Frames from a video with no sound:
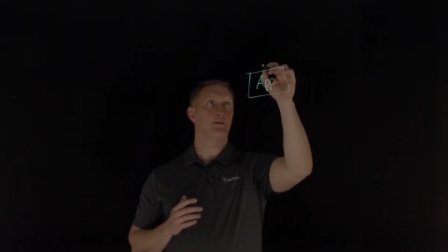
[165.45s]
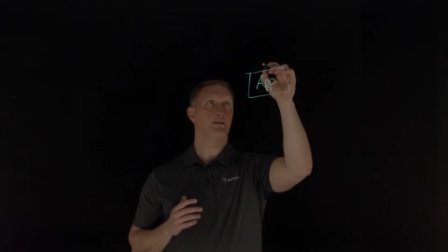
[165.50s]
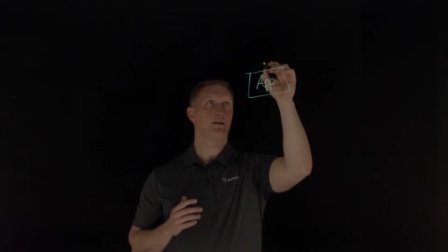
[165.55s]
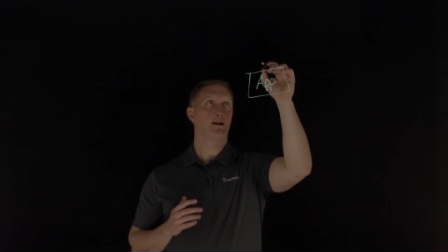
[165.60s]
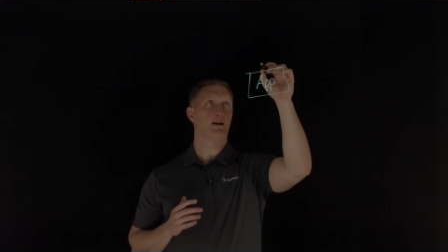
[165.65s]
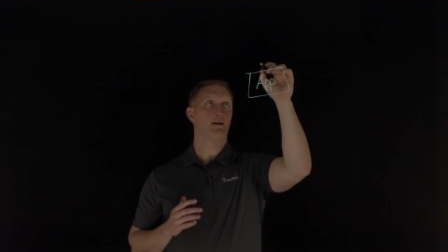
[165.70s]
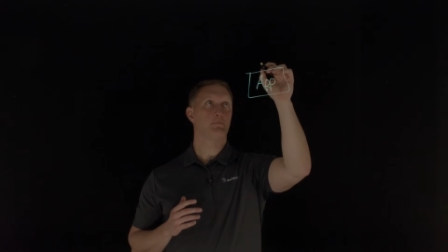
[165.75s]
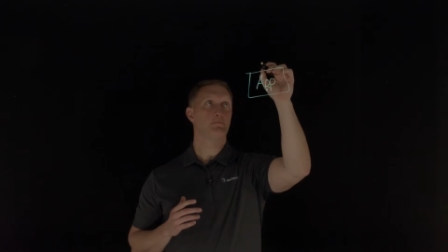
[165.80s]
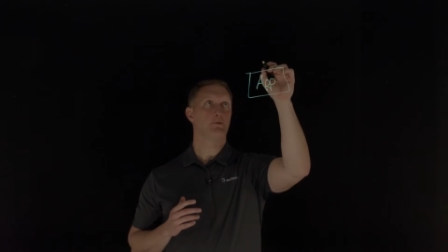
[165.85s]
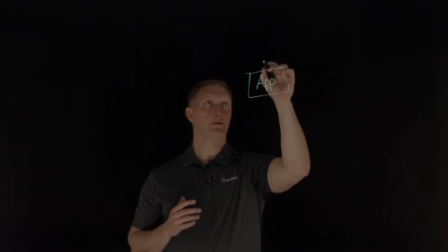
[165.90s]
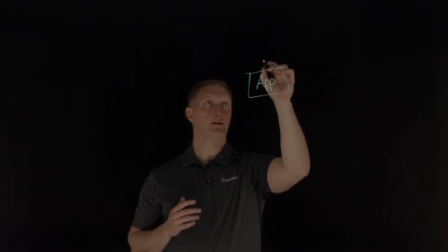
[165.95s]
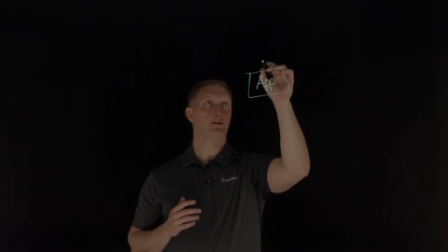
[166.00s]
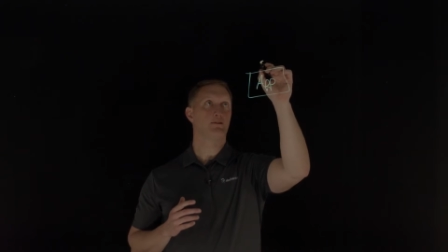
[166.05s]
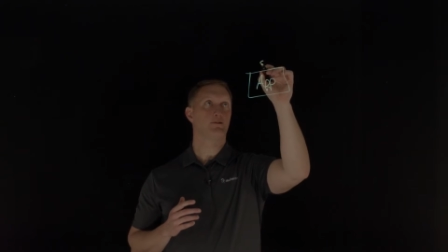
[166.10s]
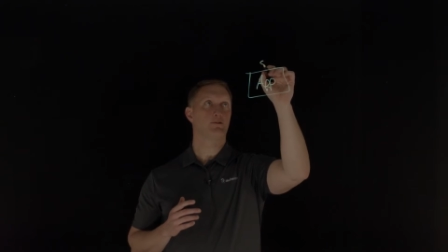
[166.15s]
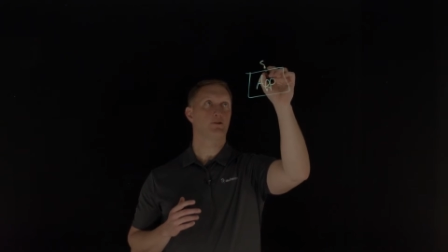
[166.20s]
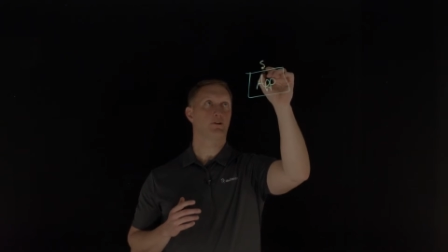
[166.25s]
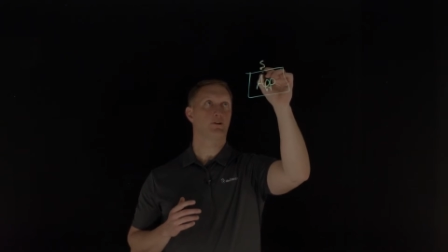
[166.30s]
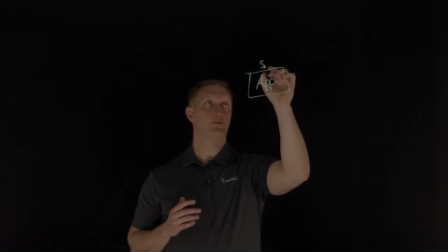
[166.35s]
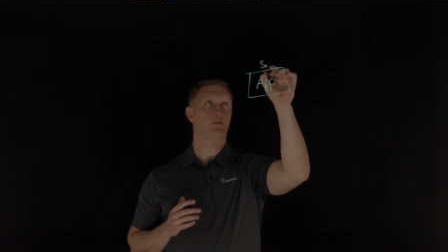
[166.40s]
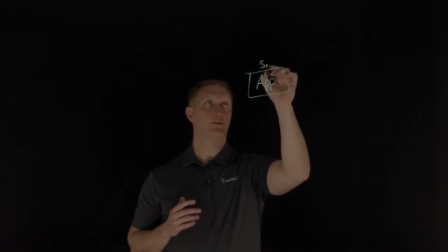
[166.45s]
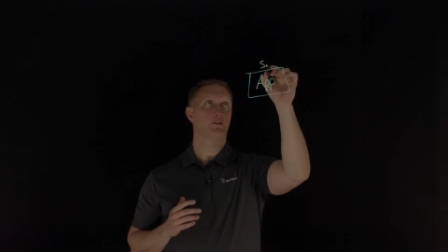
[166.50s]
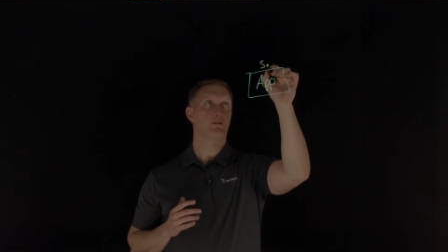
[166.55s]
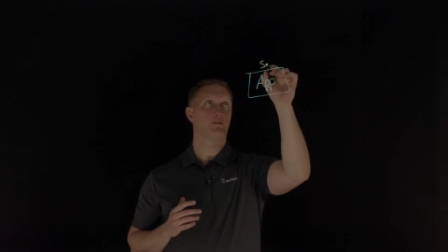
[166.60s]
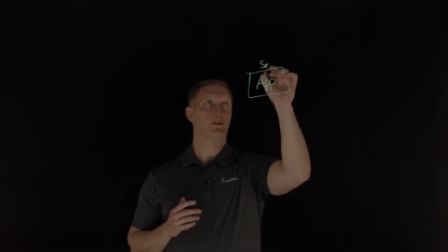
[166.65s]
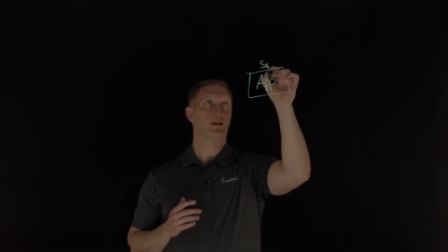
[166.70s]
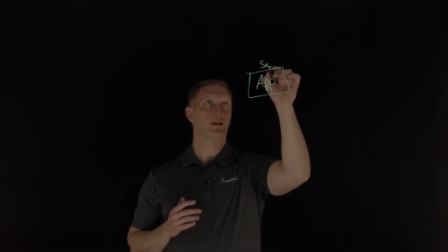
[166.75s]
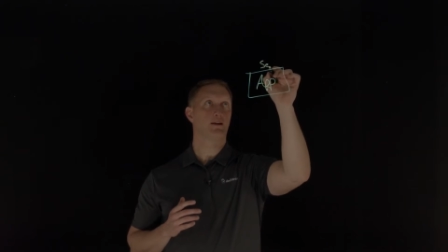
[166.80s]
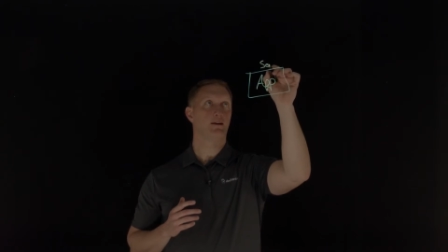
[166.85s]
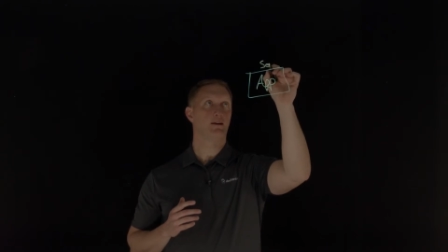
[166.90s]
app uh, server
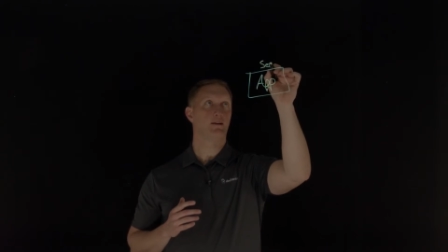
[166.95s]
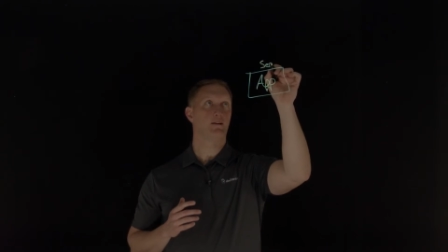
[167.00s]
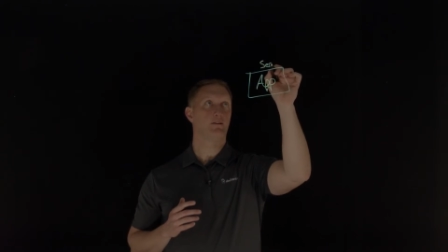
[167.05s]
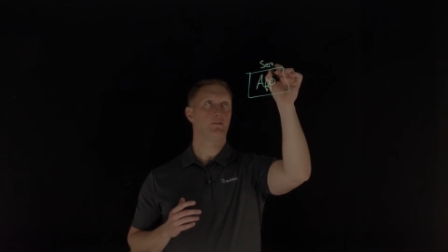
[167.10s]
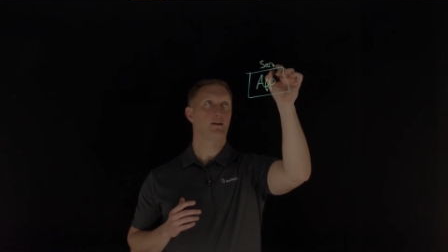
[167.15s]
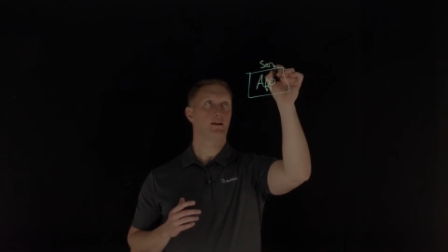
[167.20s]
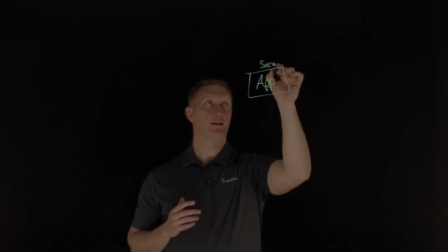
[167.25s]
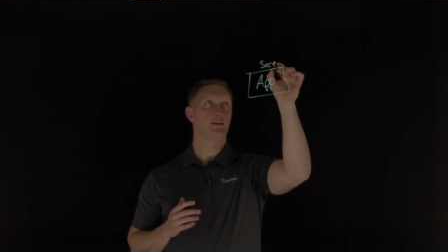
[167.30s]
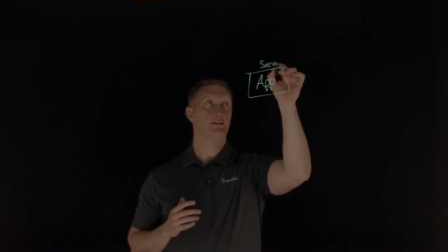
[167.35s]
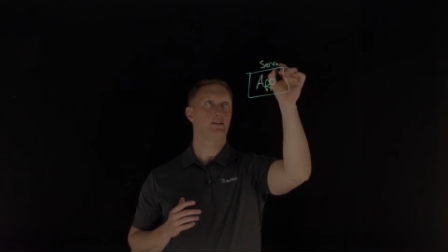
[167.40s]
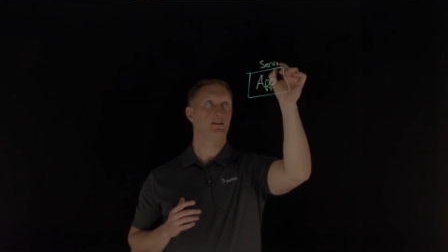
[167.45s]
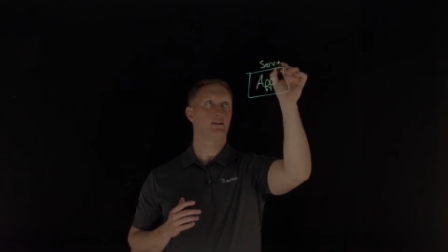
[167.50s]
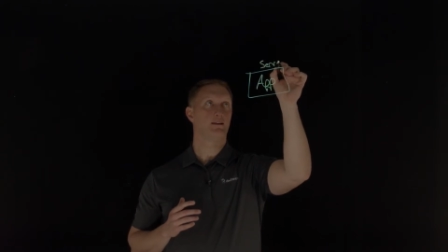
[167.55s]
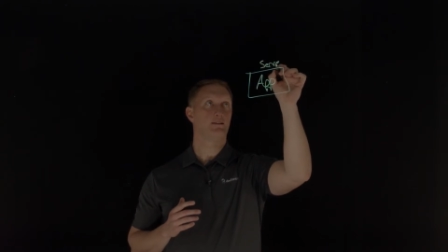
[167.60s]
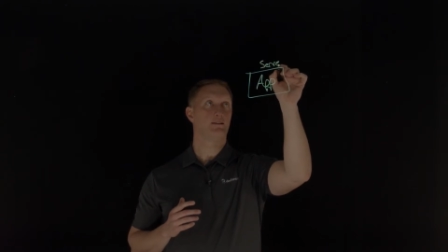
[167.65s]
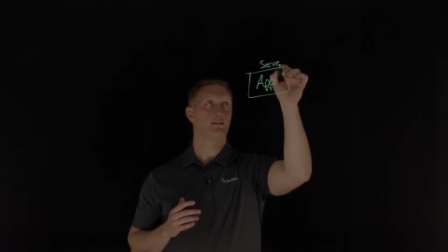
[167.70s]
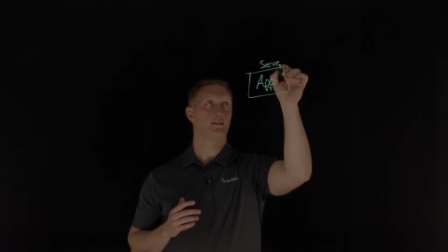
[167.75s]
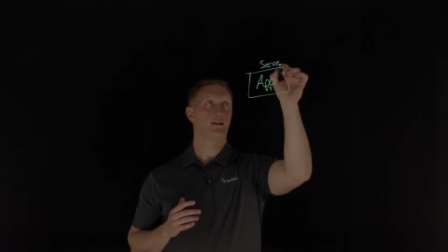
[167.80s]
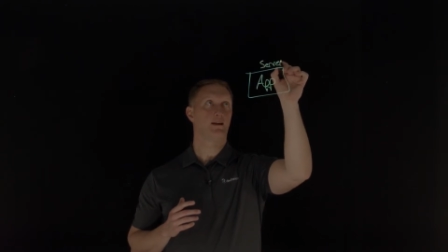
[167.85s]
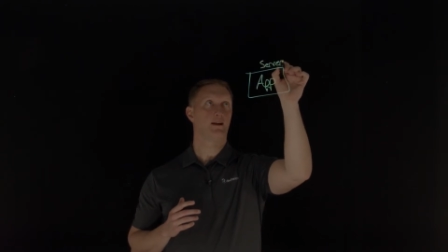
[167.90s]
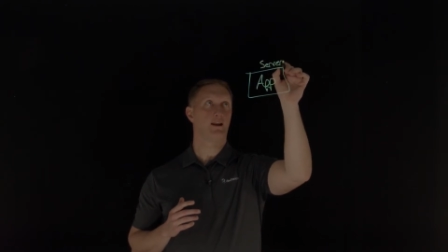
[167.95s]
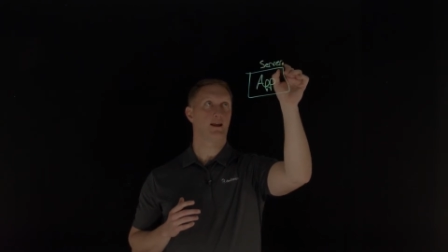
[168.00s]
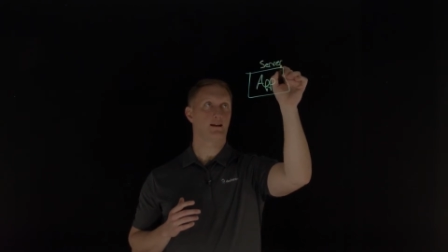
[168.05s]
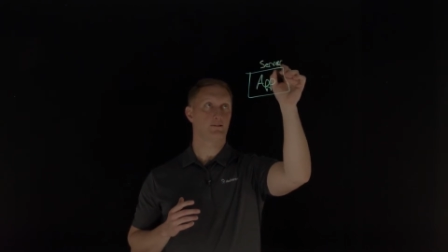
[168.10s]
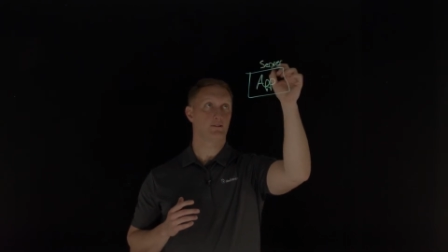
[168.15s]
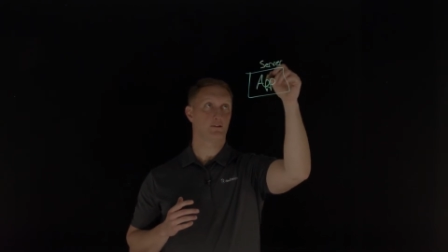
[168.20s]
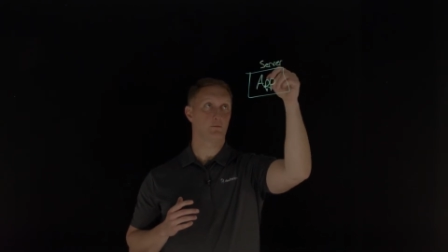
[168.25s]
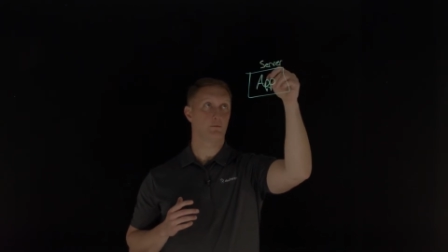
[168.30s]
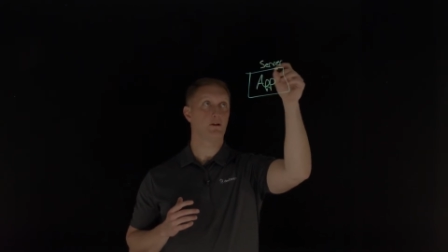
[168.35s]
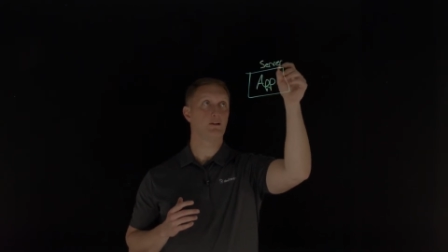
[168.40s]
right here, right, that it, that it
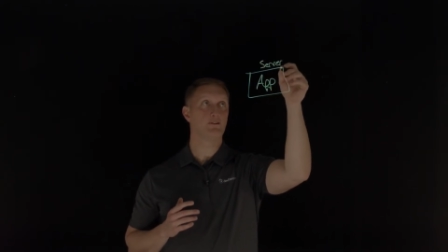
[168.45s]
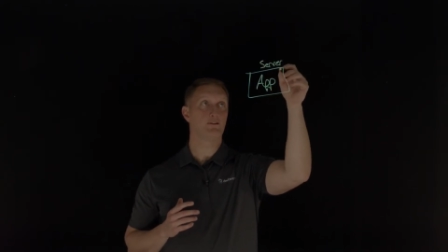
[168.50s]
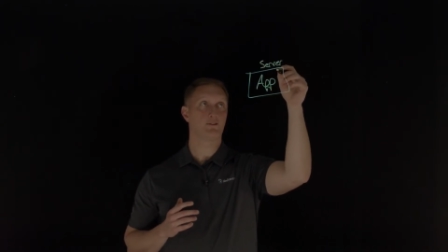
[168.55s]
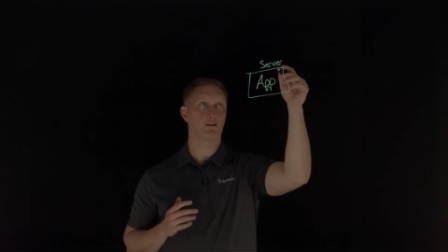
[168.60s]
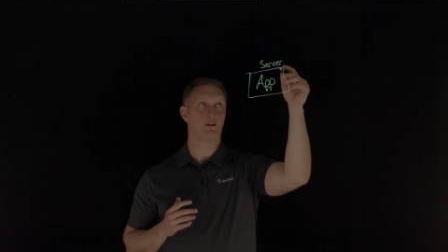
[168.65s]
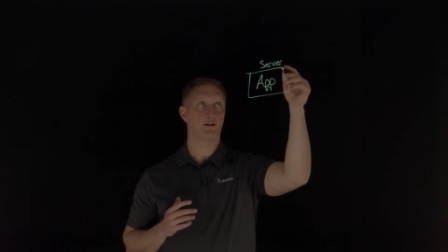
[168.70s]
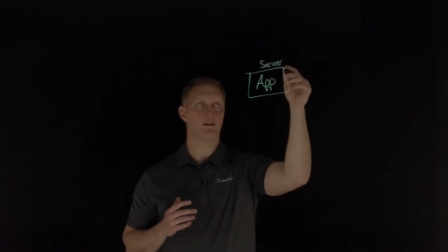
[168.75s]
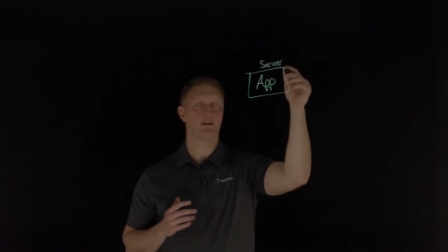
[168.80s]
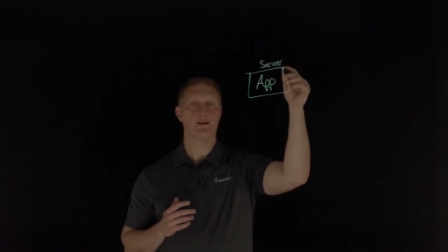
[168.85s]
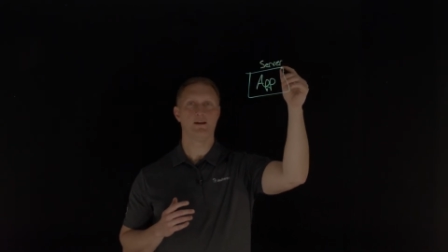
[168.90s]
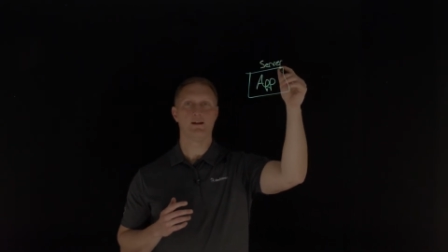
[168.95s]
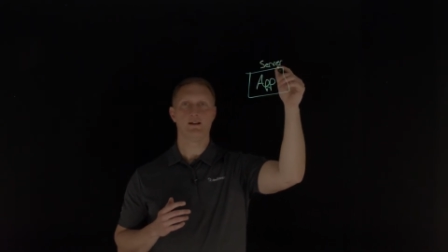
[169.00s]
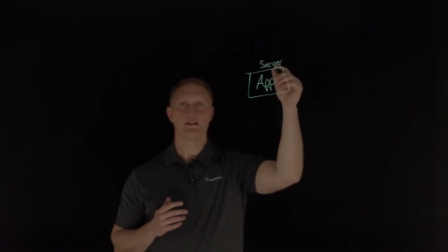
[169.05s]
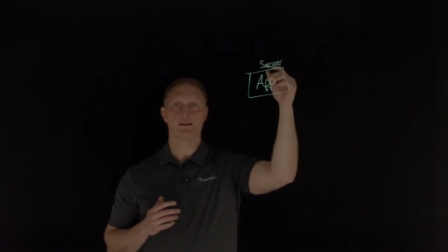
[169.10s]
actually runs on.